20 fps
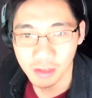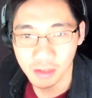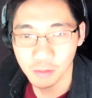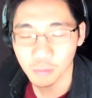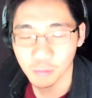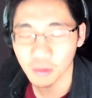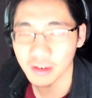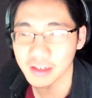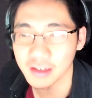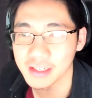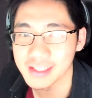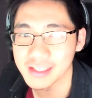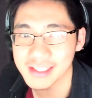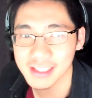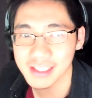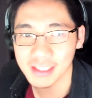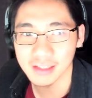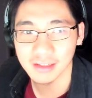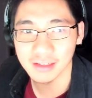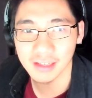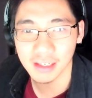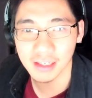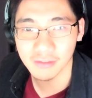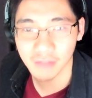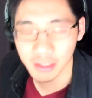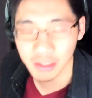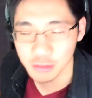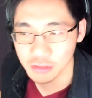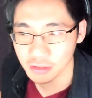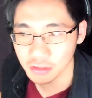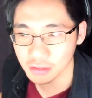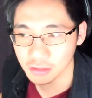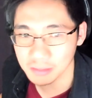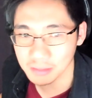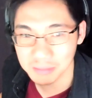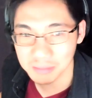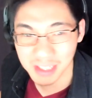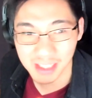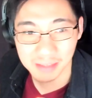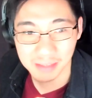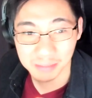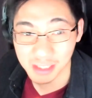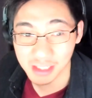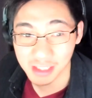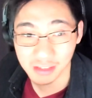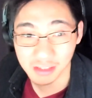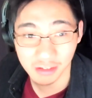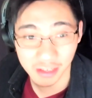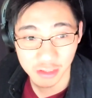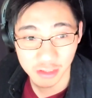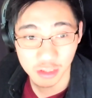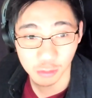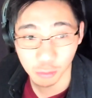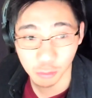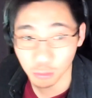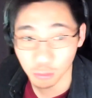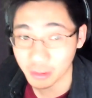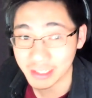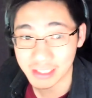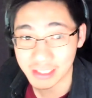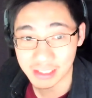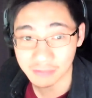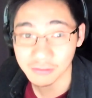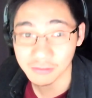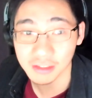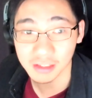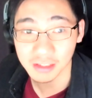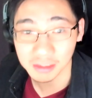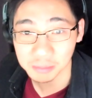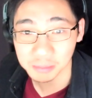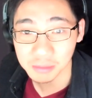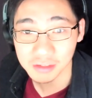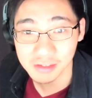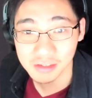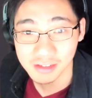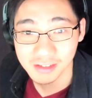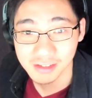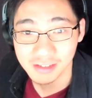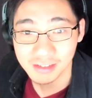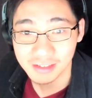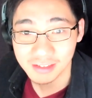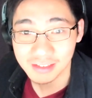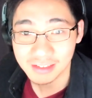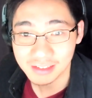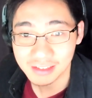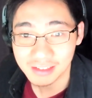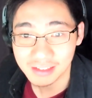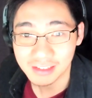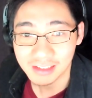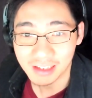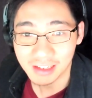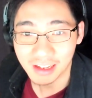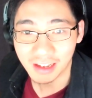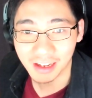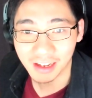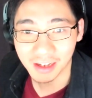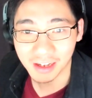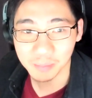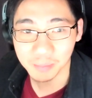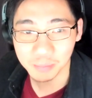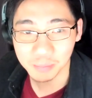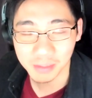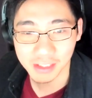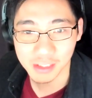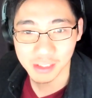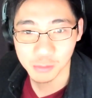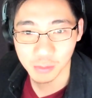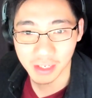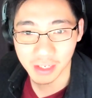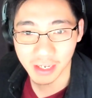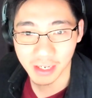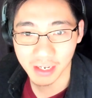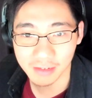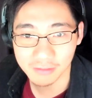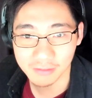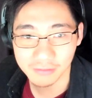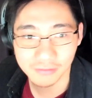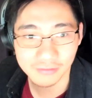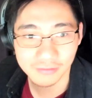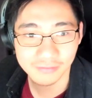Whereas in, in venture, the mean and median are actually quite different numbers. Exactly. Um, because we have